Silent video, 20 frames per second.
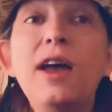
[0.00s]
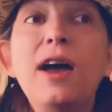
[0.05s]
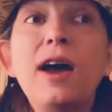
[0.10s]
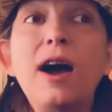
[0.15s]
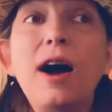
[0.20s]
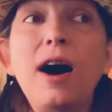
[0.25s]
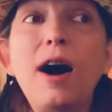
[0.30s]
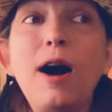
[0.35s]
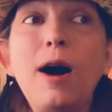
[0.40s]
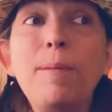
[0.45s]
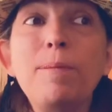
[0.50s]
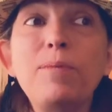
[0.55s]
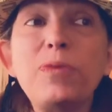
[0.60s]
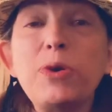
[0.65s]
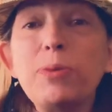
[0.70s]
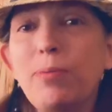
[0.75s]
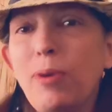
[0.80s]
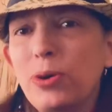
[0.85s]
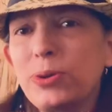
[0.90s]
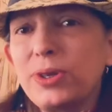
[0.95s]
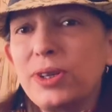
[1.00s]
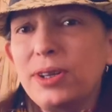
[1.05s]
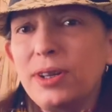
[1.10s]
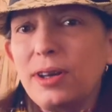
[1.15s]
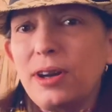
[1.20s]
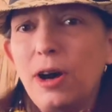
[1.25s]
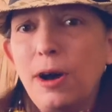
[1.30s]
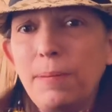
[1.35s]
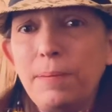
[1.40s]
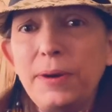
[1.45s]
Most of the
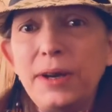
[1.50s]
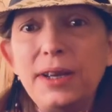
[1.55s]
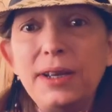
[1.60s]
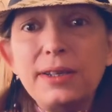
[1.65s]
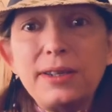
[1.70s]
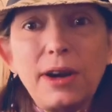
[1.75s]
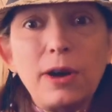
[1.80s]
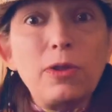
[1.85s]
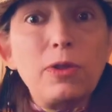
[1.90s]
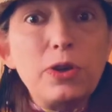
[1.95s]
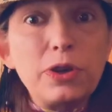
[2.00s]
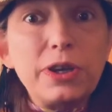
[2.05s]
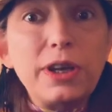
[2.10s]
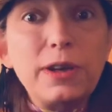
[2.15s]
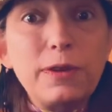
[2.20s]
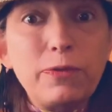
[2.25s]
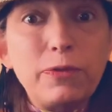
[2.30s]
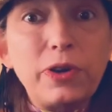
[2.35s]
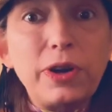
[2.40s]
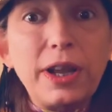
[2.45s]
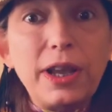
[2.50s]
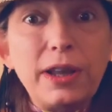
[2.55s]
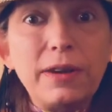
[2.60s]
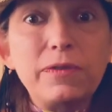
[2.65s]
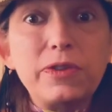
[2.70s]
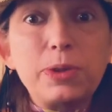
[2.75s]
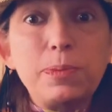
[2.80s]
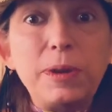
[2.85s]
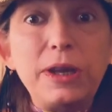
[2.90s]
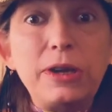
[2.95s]
companies are looking for
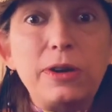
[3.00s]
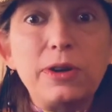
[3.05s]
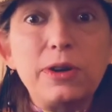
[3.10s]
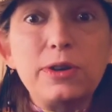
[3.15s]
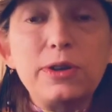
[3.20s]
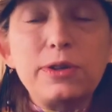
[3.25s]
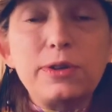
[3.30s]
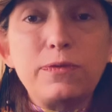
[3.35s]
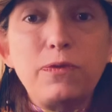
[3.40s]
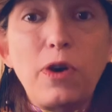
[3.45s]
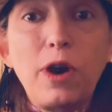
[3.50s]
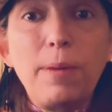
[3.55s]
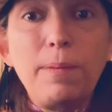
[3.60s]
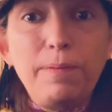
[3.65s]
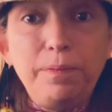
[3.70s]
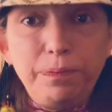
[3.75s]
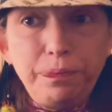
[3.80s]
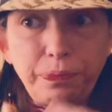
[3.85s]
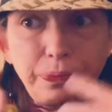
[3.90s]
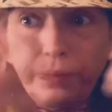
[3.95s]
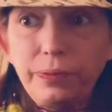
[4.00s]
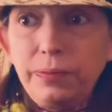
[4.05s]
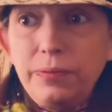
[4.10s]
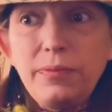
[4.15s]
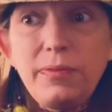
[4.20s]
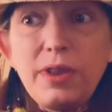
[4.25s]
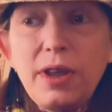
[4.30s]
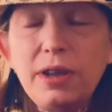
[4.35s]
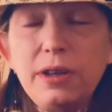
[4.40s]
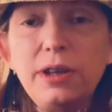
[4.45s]
native speakers from,
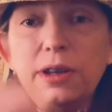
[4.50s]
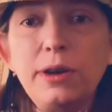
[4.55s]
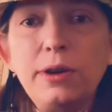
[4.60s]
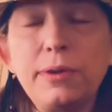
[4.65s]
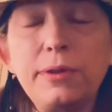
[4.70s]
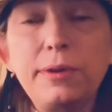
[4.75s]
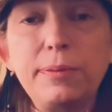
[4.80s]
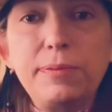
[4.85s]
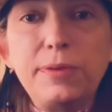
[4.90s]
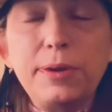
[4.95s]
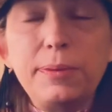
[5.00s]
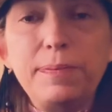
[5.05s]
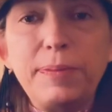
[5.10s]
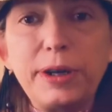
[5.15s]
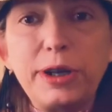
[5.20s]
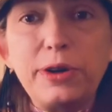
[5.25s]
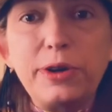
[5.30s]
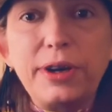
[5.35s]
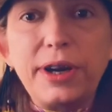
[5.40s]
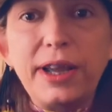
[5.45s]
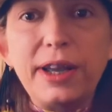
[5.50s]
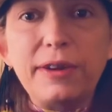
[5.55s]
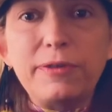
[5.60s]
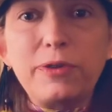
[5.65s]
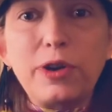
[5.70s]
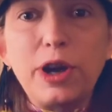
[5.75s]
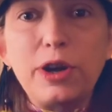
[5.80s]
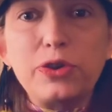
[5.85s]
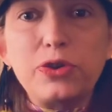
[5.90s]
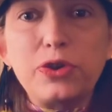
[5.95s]
the bigger native
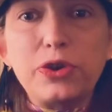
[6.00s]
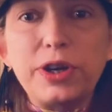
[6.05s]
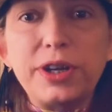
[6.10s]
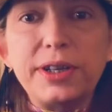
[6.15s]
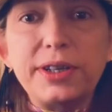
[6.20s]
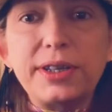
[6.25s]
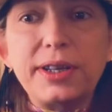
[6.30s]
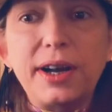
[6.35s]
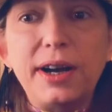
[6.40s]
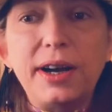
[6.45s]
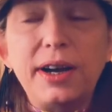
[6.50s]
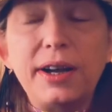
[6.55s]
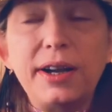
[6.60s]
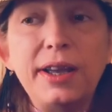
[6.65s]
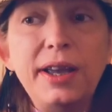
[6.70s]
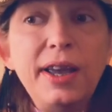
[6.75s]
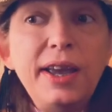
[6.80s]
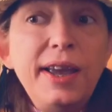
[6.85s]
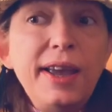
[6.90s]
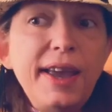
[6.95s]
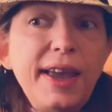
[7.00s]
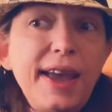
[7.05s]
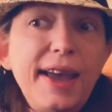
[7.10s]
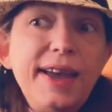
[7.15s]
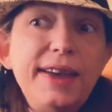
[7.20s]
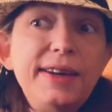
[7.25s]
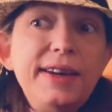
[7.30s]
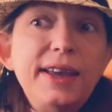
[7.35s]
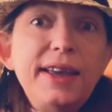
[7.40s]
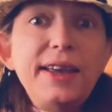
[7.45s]
countries.
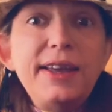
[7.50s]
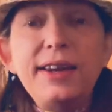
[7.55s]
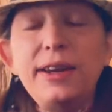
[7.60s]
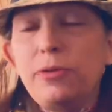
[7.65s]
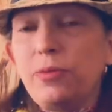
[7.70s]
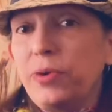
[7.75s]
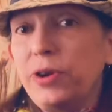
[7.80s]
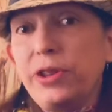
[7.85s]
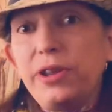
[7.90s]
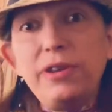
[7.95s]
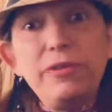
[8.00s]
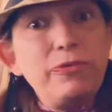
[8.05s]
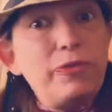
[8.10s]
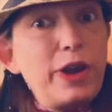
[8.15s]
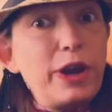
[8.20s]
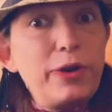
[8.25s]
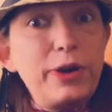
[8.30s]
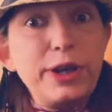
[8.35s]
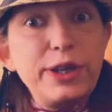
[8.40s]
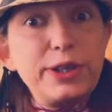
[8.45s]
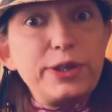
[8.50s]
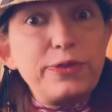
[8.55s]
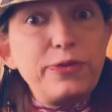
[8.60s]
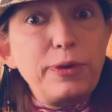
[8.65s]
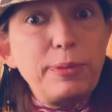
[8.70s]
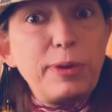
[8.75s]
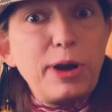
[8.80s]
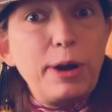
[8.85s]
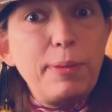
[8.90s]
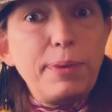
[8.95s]
And it really varies
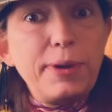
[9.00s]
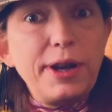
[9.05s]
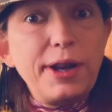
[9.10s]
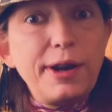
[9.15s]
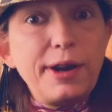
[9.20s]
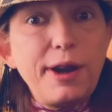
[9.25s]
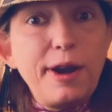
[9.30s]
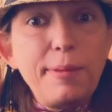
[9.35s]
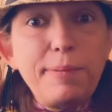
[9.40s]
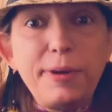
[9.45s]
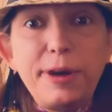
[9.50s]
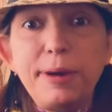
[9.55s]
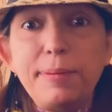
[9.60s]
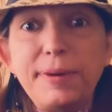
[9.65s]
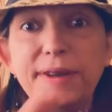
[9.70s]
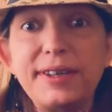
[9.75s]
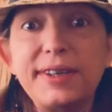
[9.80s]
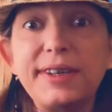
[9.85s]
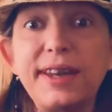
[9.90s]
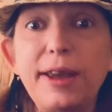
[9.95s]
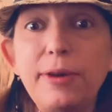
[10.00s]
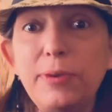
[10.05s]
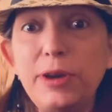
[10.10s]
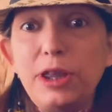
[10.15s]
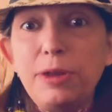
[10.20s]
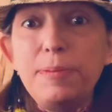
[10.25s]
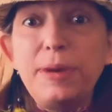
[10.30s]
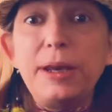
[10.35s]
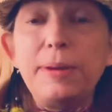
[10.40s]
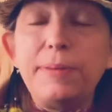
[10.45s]
from company to company. But stay
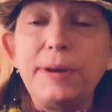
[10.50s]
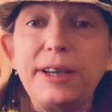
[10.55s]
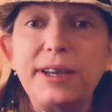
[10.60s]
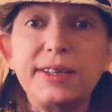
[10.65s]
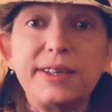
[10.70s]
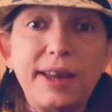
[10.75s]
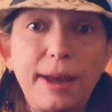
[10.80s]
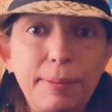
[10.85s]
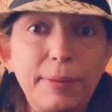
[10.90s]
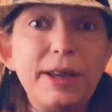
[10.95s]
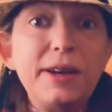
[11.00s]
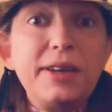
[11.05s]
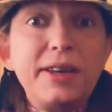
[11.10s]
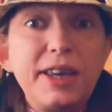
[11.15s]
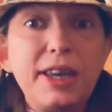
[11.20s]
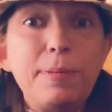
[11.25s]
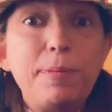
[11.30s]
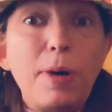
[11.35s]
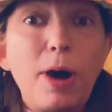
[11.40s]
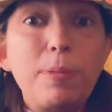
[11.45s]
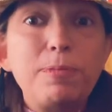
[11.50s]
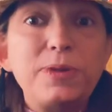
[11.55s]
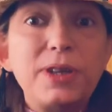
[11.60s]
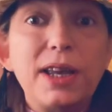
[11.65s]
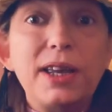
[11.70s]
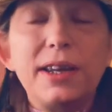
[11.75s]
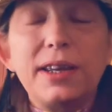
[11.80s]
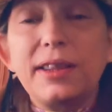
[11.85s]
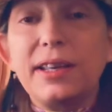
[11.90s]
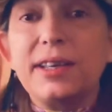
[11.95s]
with me because I'm going to keep
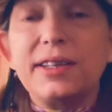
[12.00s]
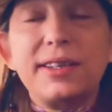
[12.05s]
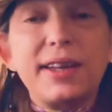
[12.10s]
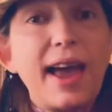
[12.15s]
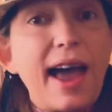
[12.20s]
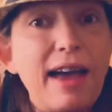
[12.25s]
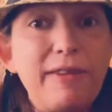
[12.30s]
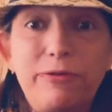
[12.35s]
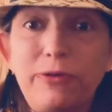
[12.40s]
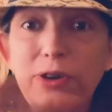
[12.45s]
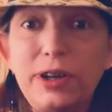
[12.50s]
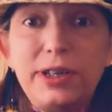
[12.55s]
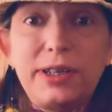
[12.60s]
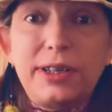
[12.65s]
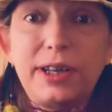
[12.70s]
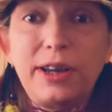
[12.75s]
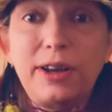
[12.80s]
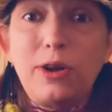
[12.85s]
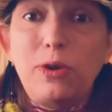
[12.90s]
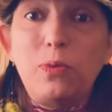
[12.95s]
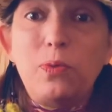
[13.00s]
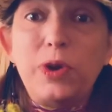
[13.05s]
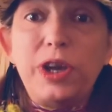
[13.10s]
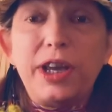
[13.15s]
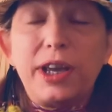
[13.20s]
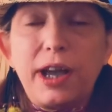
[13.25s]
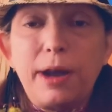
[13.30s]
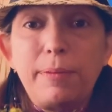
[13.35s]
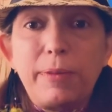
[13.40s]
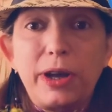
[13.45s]
updating this every single
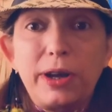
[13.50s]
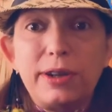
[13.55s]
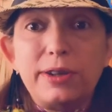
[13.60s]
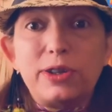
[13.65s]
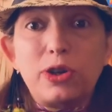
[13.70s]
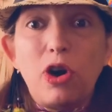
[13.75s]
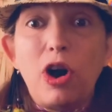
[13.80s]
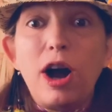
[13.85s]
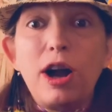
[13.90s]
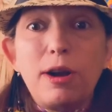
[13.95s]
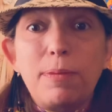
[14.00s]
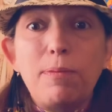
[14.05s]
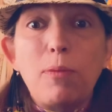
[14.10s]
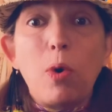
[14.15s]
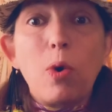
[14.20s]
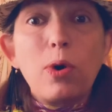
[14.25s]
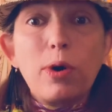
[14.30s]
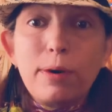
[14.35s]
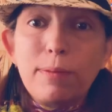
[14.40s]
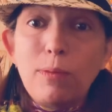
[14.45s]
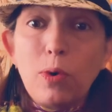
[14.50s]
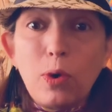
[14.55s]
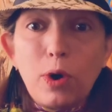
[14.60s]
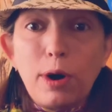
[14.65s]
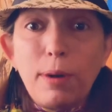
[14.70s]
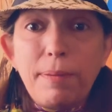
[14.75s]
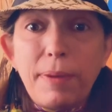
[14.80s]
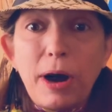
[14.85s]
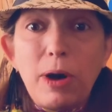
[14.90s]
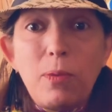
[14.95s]
week. I'm going to talk more and more
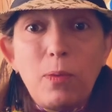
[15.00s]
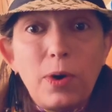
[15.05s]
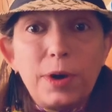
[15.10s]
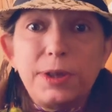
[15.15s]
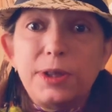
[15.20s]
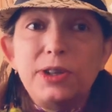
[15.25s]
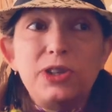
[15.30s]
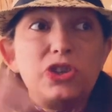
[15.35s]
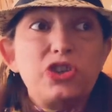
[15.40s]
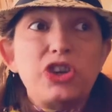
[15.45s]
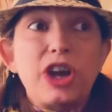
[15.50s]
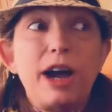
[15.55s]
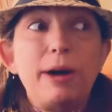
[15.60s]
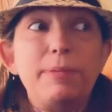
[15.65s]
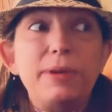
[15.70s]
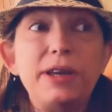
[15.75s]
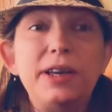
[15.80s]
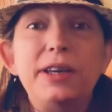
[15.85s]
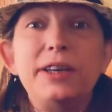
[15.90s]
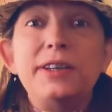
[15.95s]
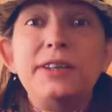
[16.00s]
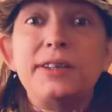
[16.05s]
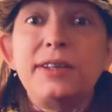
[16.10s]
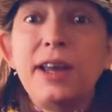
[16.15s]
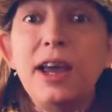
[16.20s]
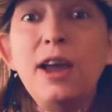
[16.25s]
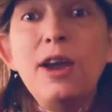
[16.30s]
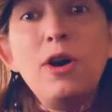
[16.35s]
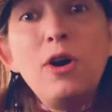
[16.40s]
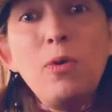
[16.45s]
about what this job is,
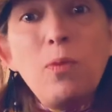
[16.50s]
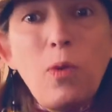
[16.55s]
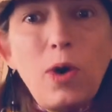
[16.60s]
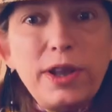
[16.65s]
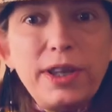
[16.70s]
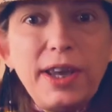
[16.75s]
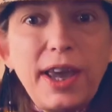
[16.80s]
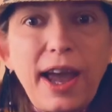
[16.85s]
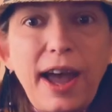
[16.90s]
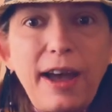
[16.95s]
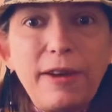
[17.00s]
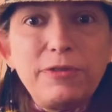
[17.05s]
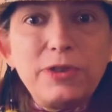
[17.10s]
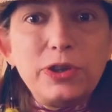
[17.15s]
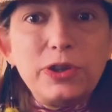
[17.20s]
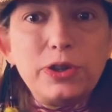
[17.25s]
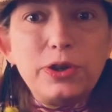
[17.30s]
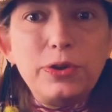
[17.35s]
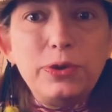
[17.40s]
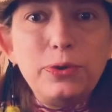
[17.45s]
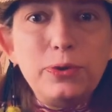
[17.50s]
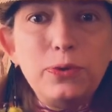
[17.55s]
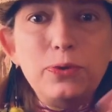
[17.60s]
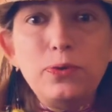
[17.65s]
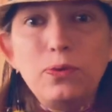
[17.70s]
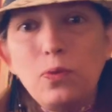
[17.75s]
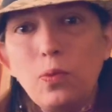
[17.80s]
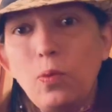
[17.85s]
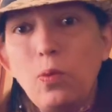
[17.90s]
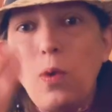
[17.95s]
what you have to
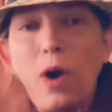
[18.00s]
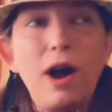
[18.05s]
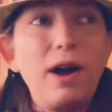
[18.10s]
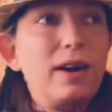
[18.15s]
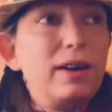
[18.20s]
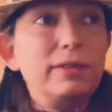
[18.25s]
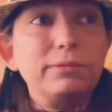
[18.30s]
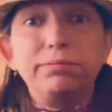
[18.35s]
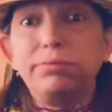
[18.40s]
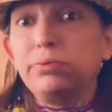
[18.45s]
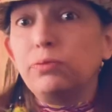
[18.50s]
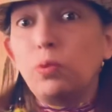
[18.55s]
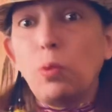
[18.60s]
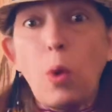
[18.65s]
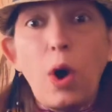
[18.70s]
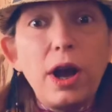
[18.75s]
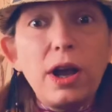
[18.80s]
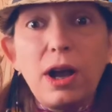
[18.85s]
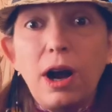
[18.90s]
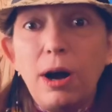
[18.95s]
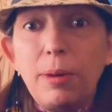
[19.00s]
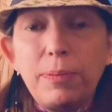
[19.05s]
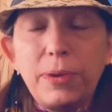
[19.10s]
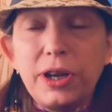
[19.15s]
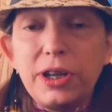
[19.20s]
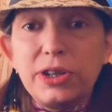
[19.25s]
do, what companies